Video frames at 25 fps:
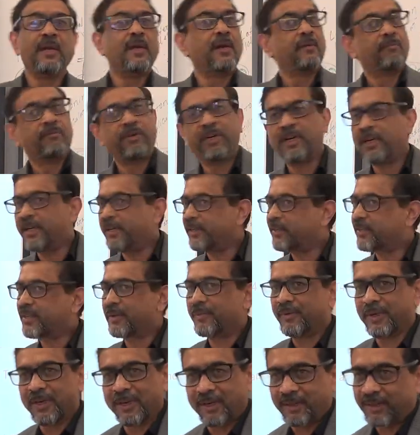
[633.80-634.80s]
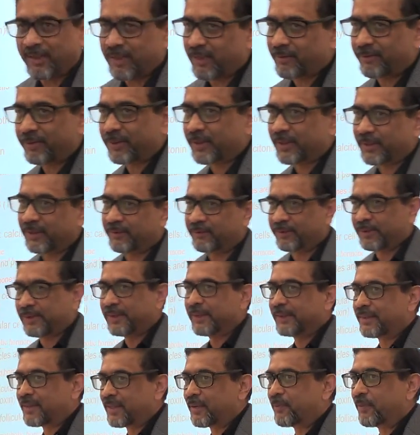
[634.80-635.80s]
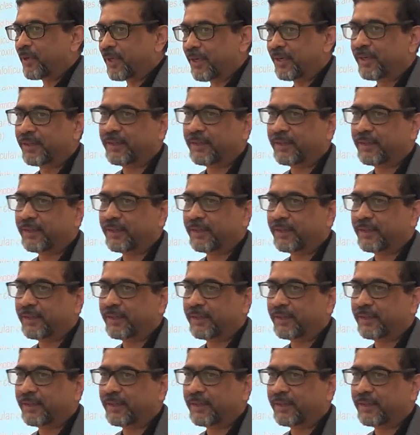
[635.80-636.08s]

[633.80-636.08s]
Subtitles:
Very similar. They are very, very similar.